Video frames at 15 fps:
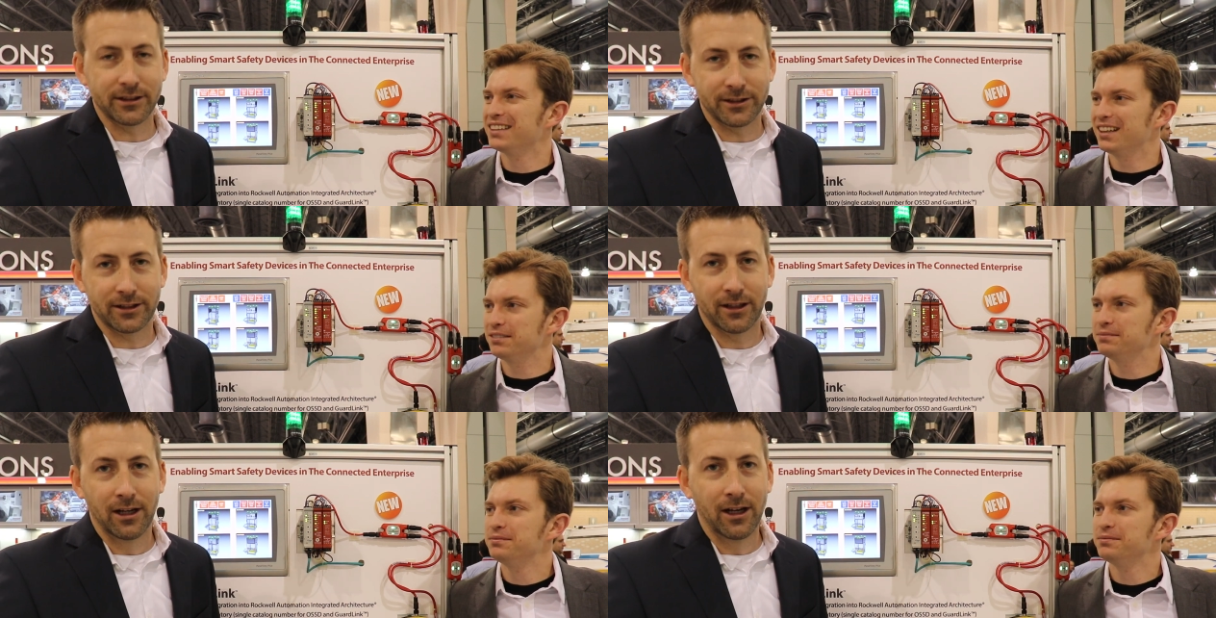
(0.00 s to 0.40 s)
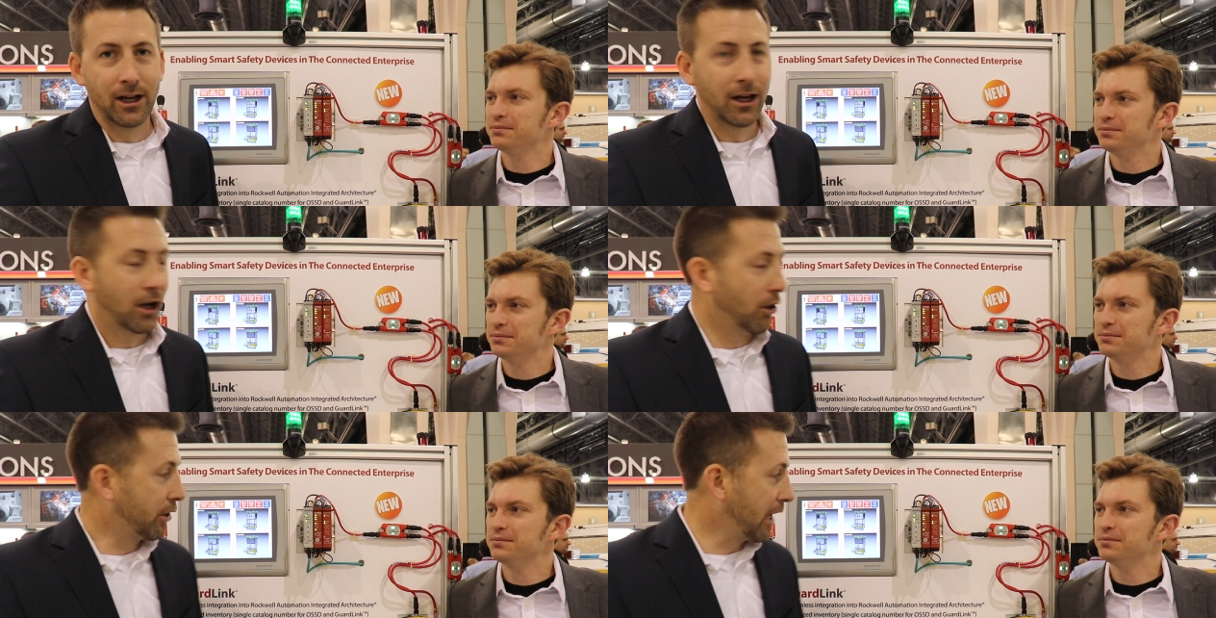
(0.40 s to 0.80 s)

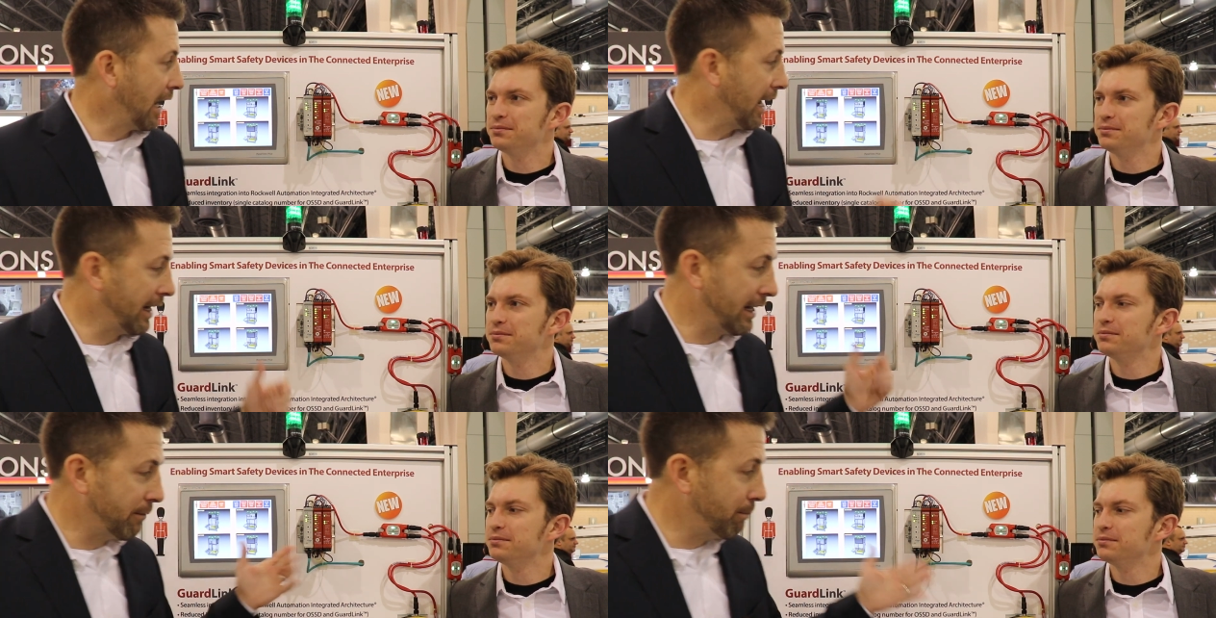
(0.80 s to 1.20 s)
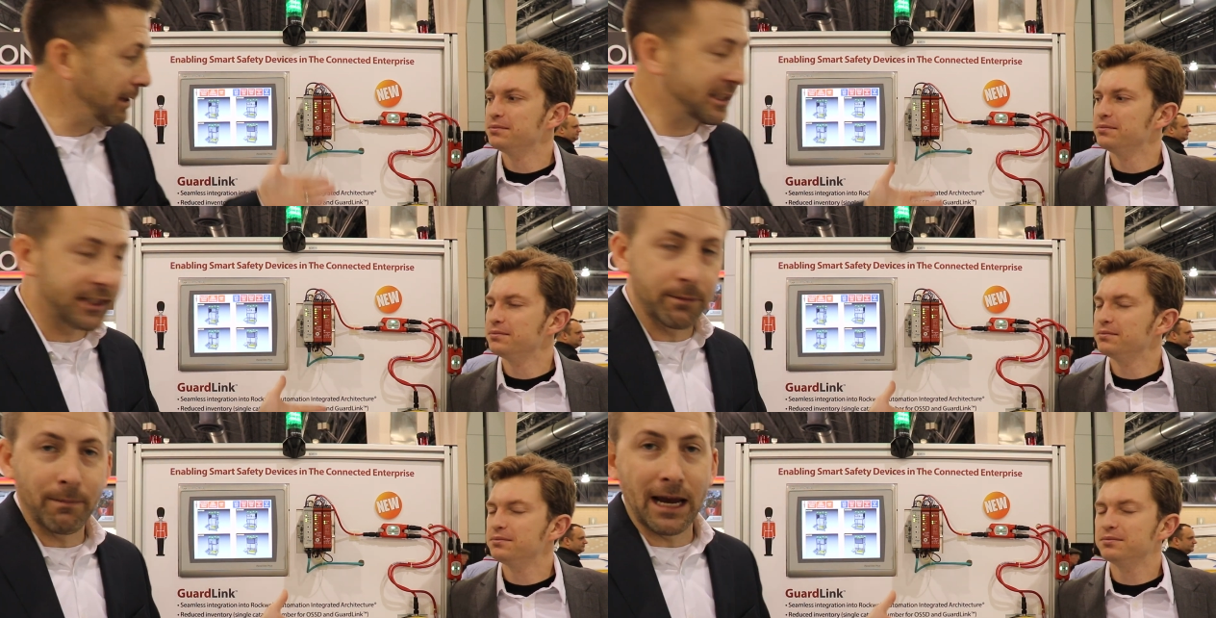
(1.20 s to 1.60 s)
Speaker 1: Okay, and then
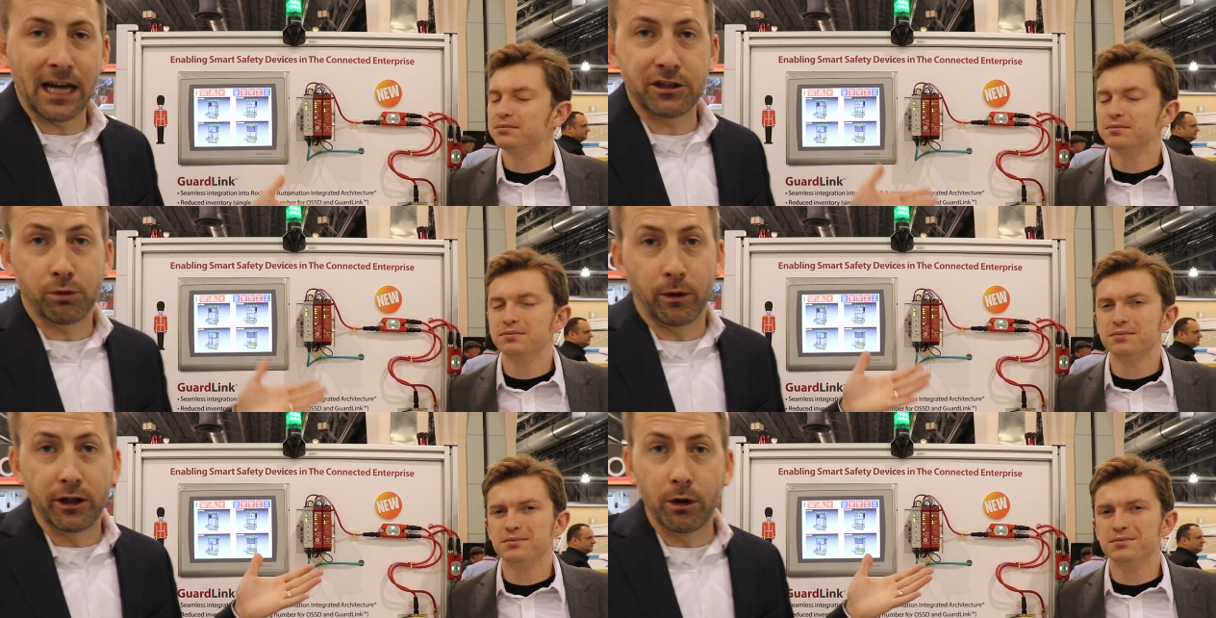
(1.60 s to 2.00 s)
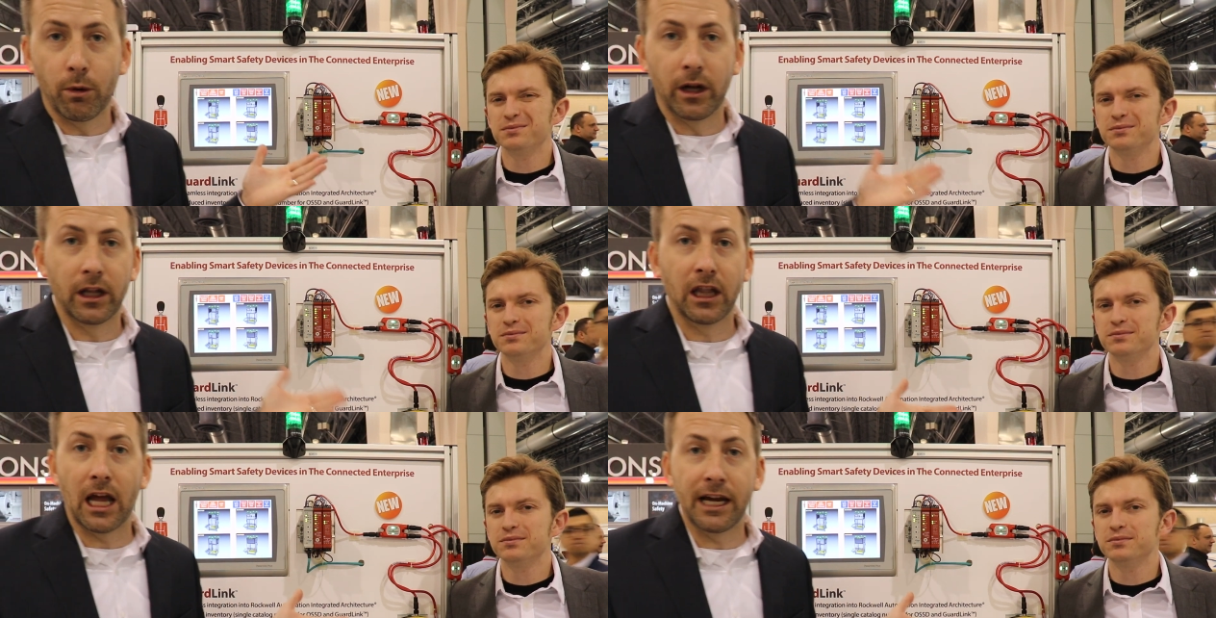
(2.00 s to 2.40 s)
mix and match, whether you
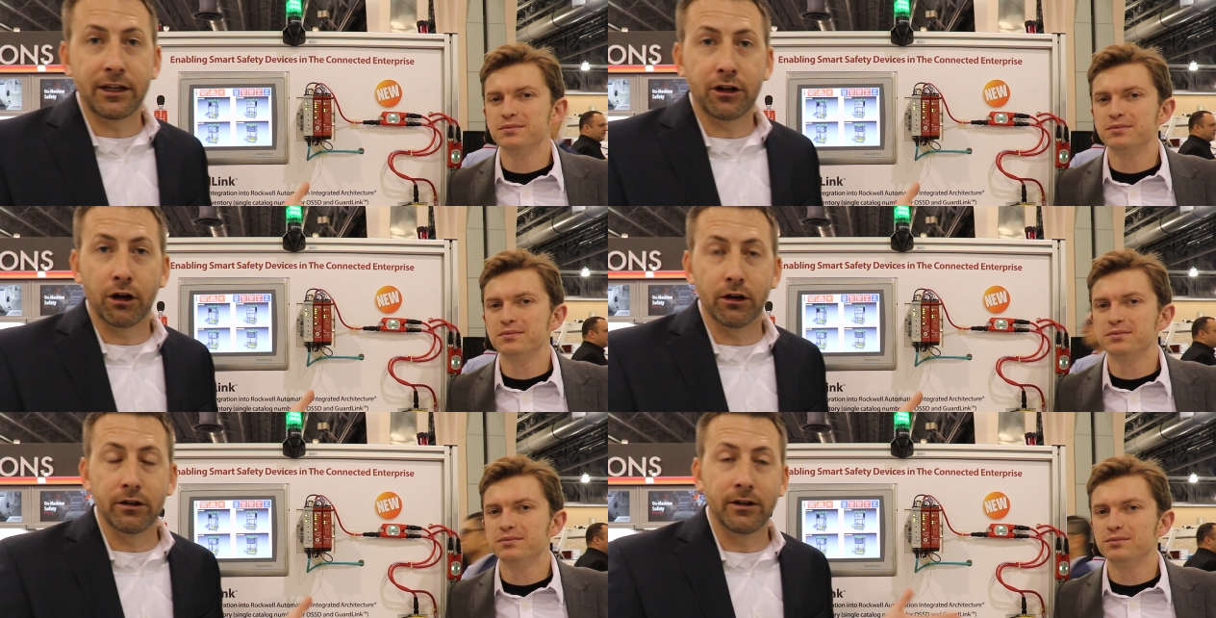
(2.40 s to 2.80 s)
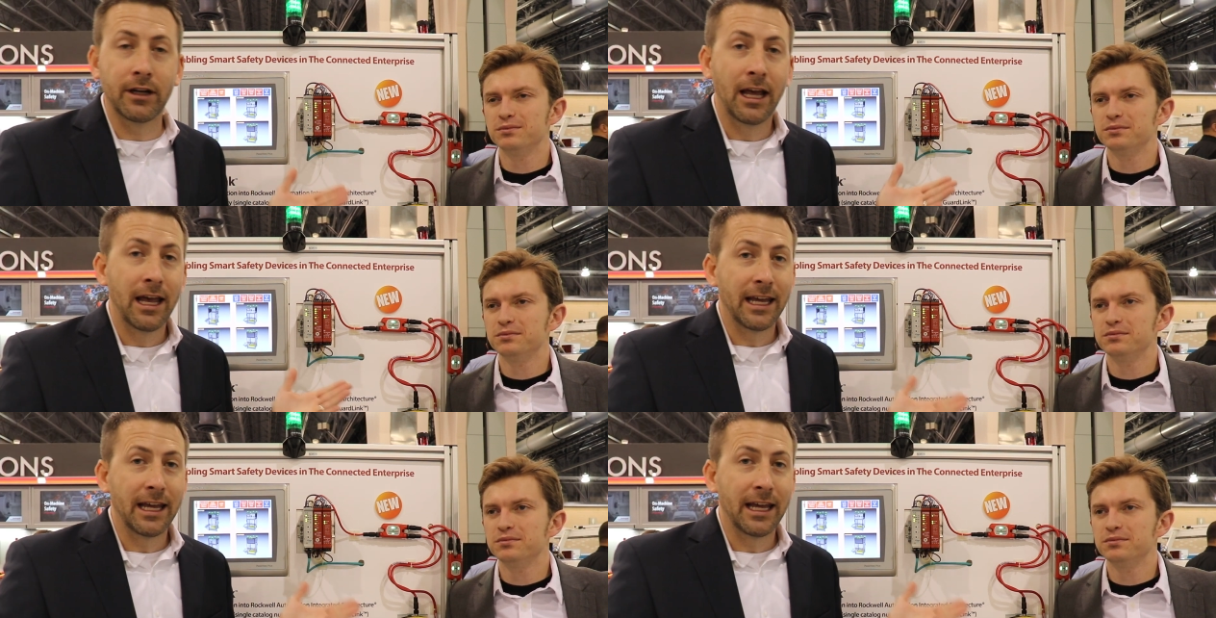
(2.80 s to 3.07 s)
want light curtain,